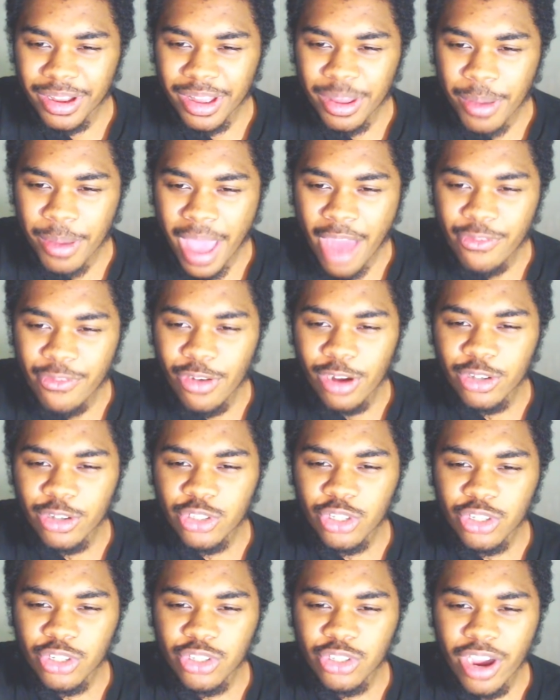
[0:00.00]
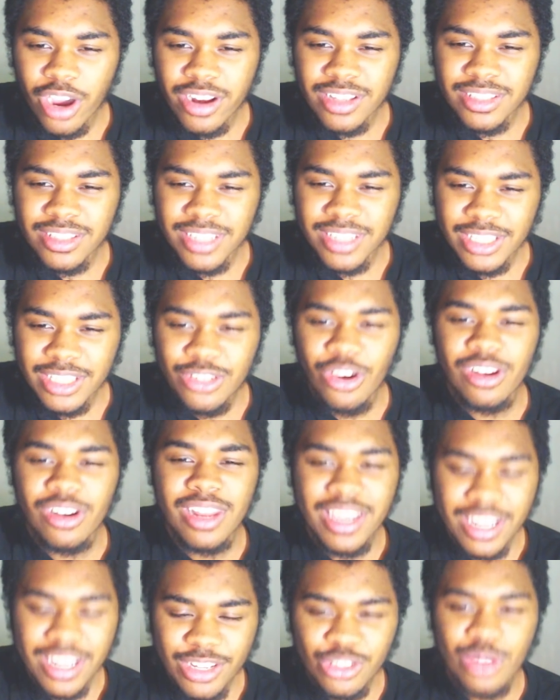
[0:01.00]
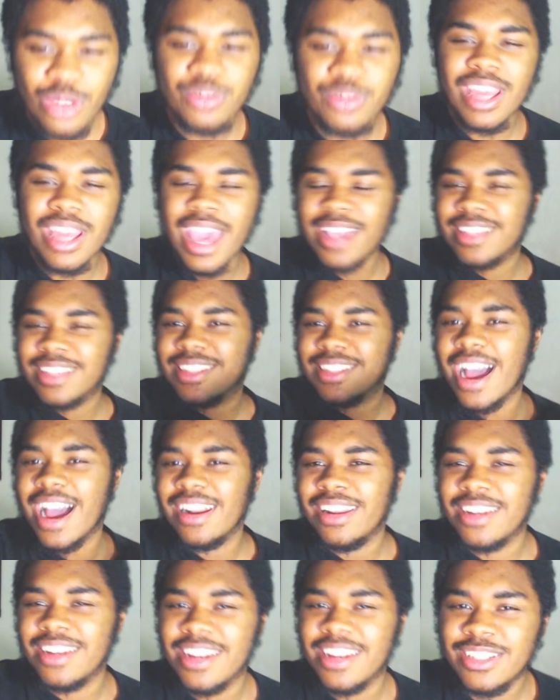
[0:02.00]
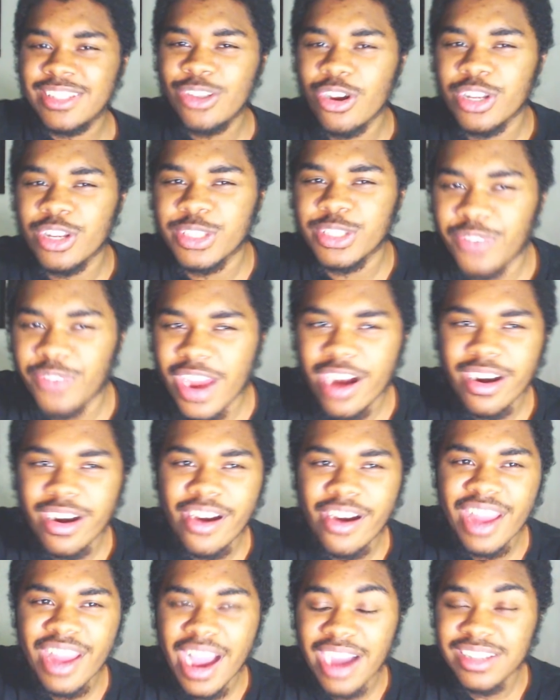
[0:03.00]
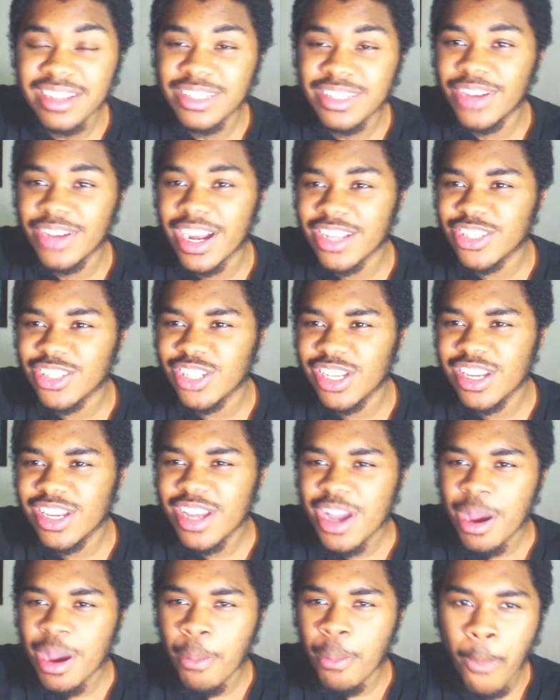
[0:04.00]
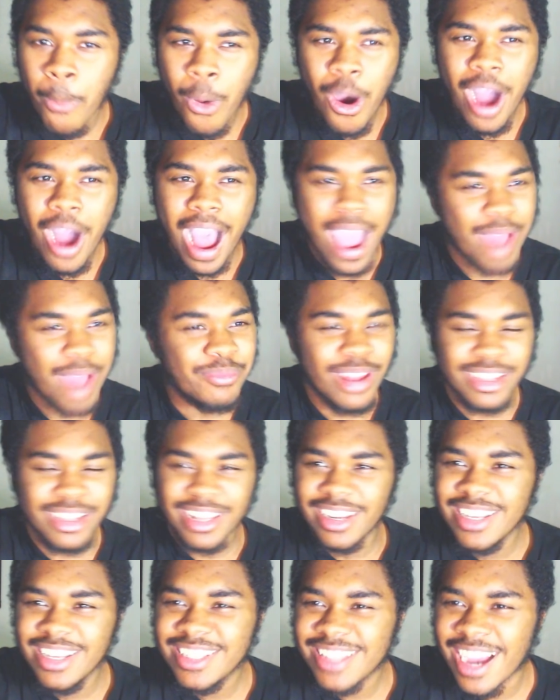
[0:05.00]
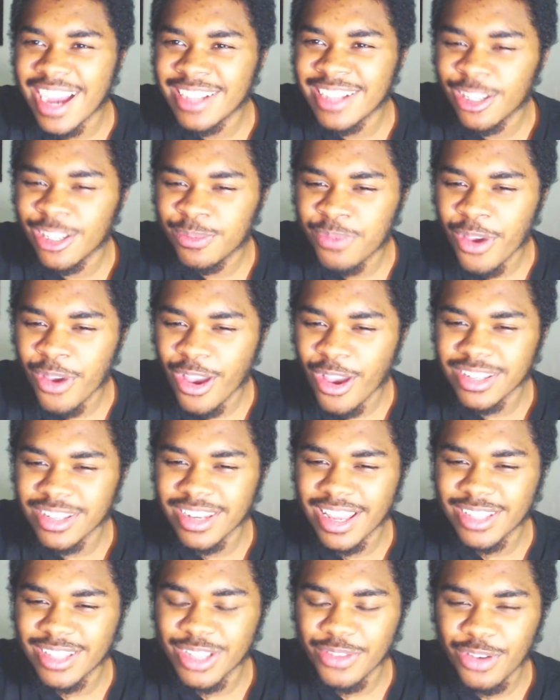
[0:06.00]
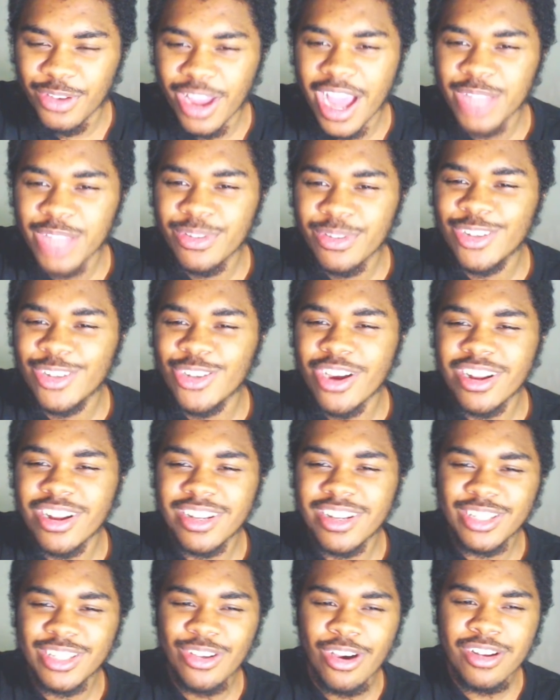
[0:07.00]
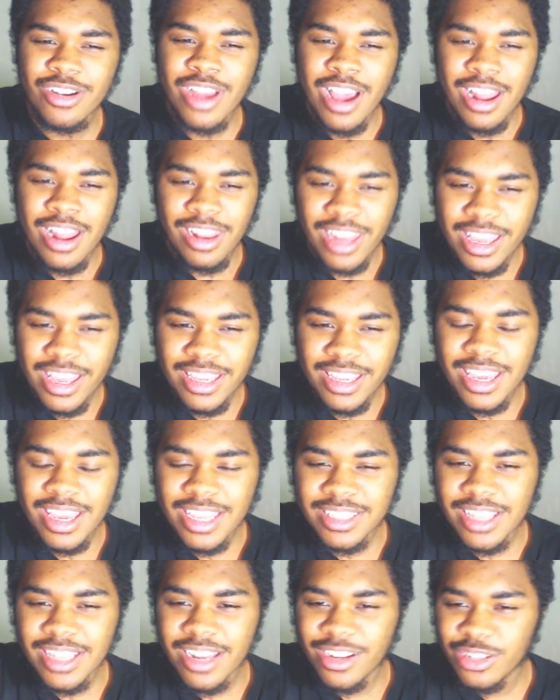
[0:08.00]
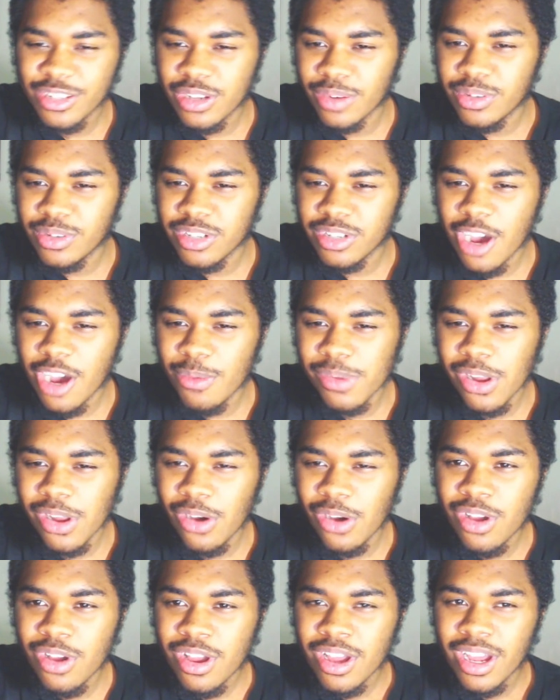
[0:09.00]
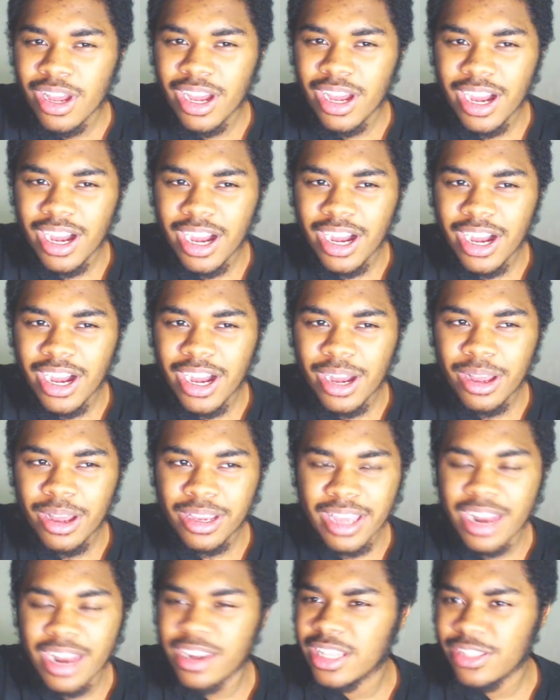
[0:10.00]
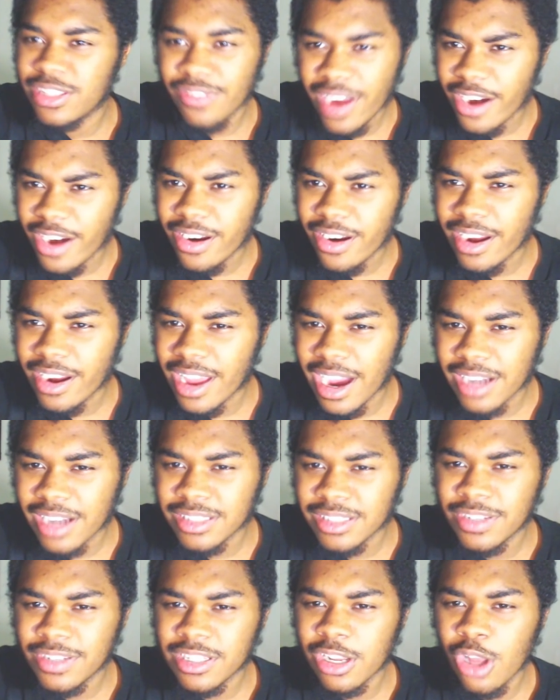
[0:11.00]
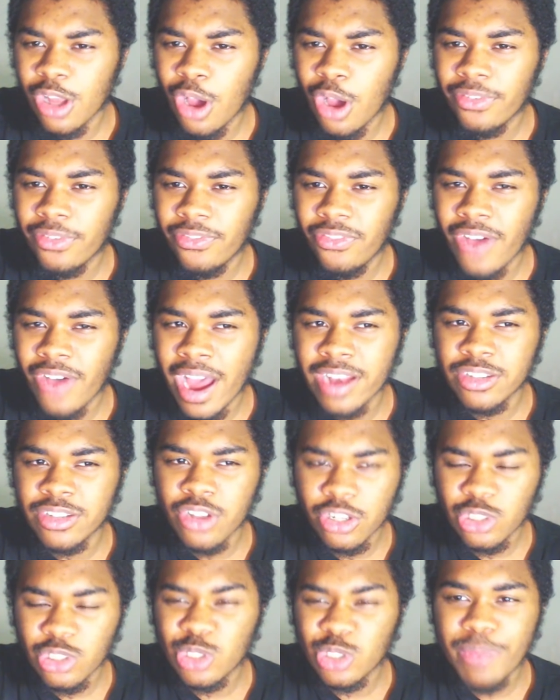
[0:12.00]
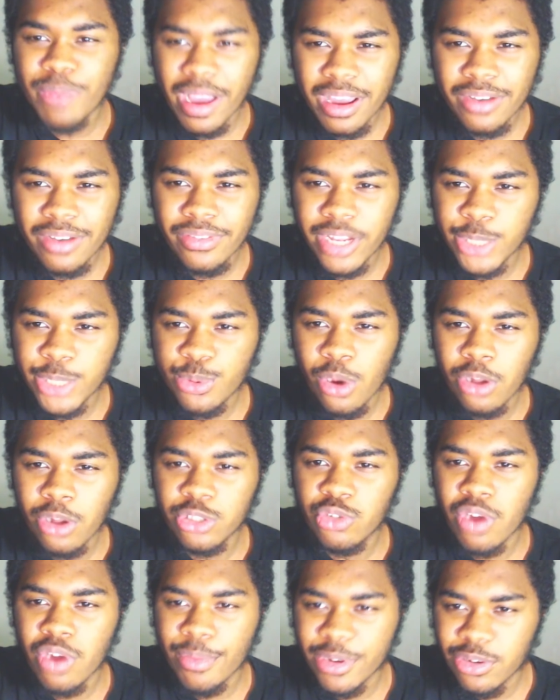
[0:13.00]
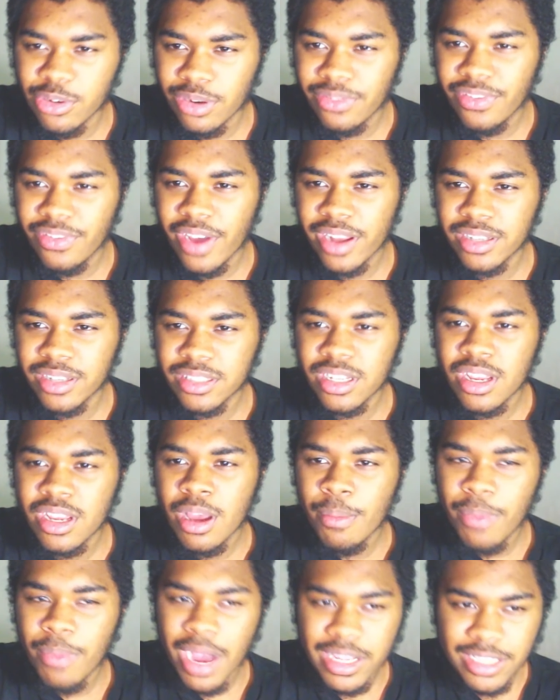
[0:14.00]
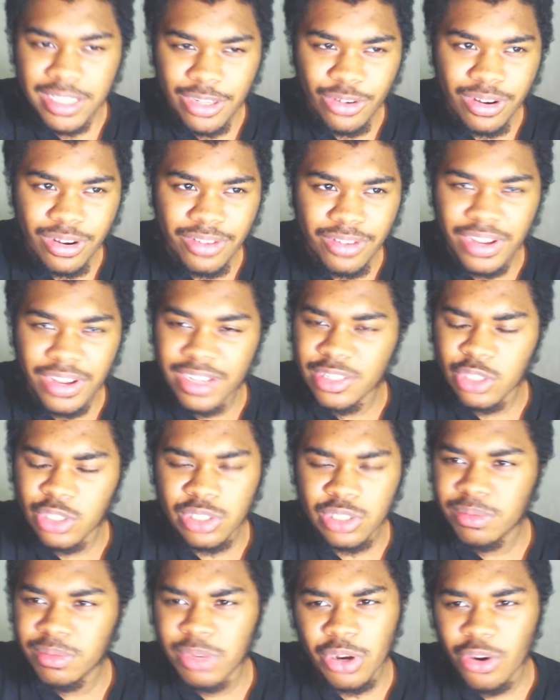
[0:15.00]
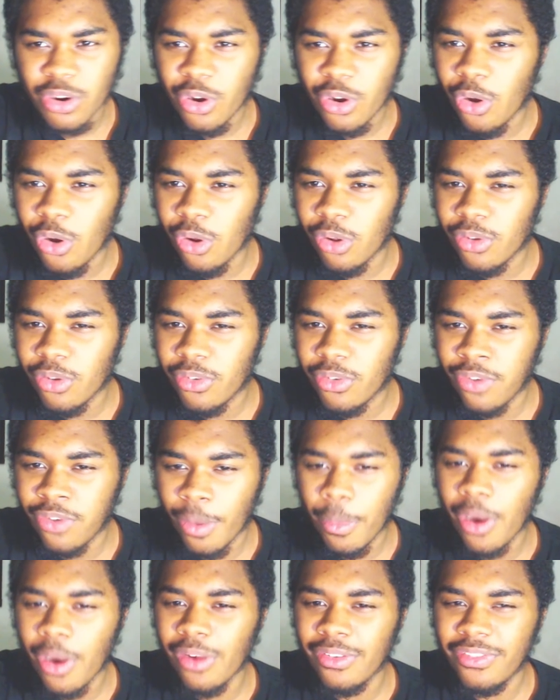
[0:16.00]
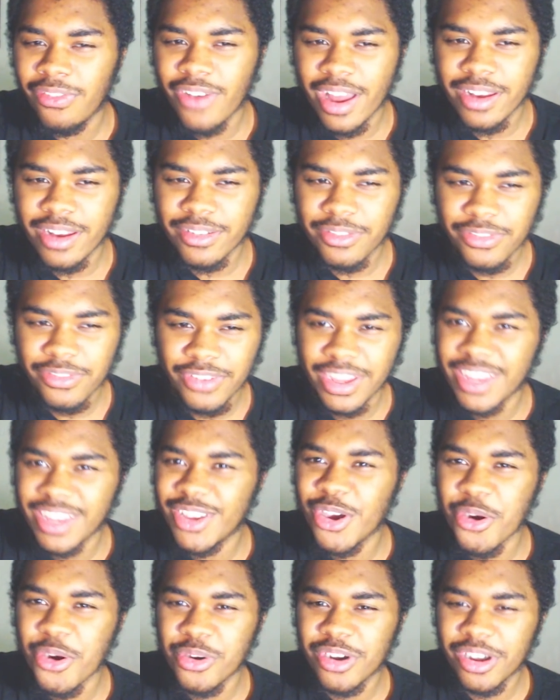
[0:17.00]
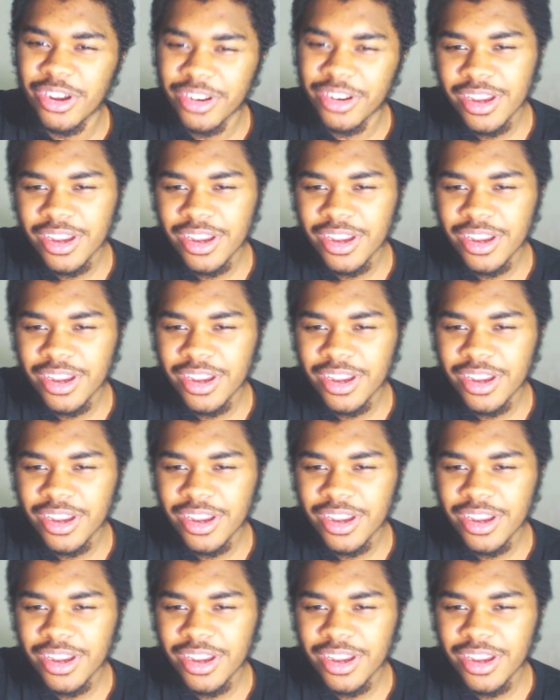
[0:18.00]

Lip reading: Everyone should join his Discord. Link in the description. Exactly. The Discord is very, very active, actually. I'm like the least active person there. So if you guys want to join the Discord, link is in the description down below. Again, it's very, very active. There's a lot of fans, not just Bayern fans, but also Real Madrid fans, Barcelona fans, just the whole football fan thing going on.